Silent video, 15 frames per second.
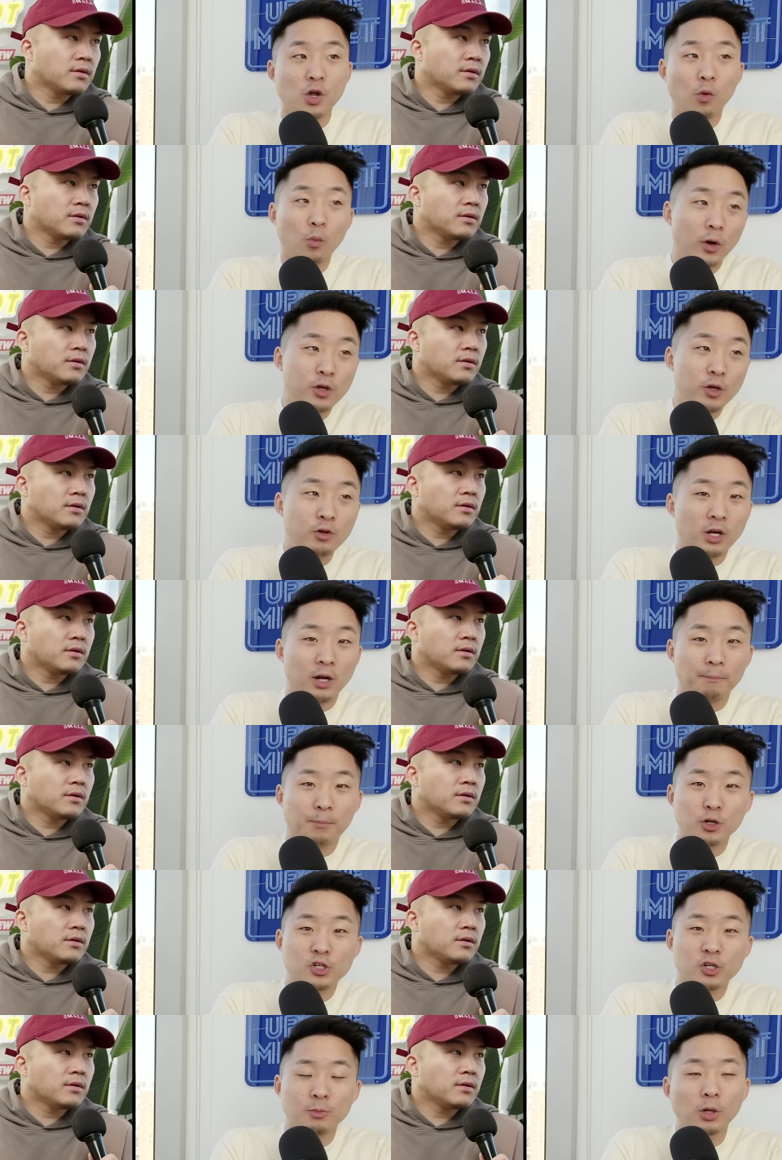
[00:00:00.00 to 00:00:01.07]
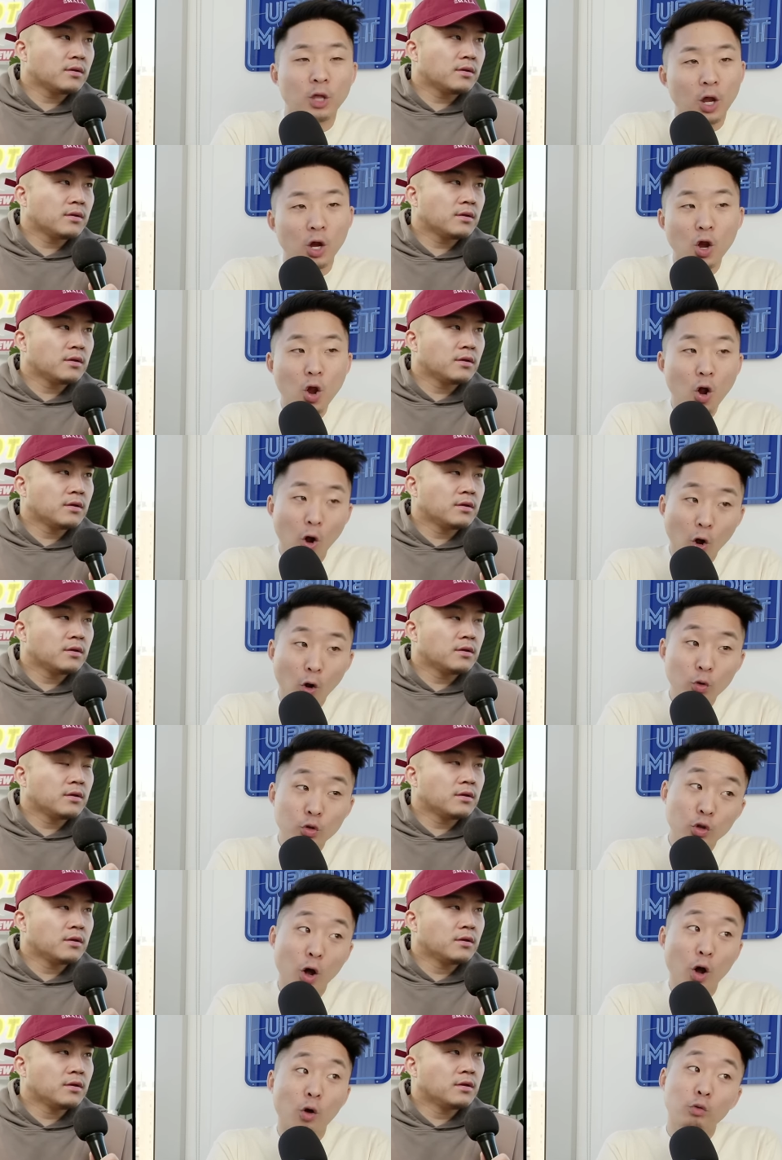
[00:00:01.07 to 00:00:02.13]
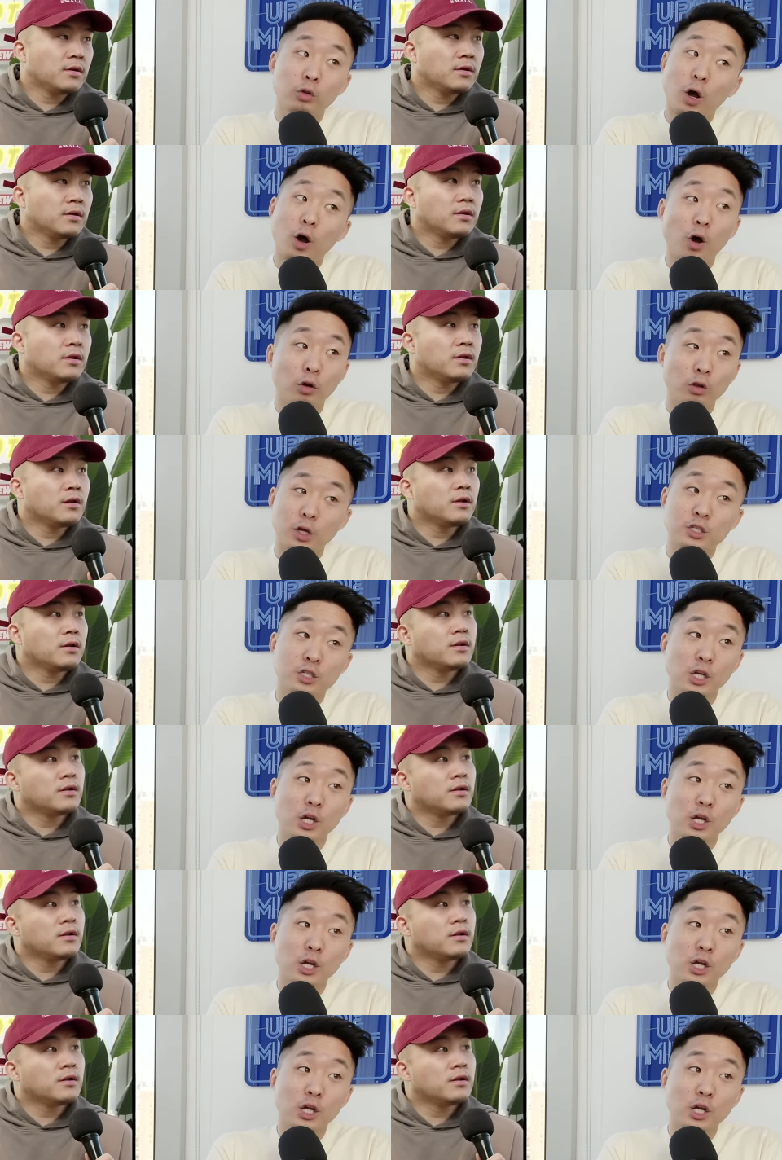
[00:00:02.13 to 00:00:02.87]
Speaker 1: what are you going to push and be like, oh, yo, lo, let's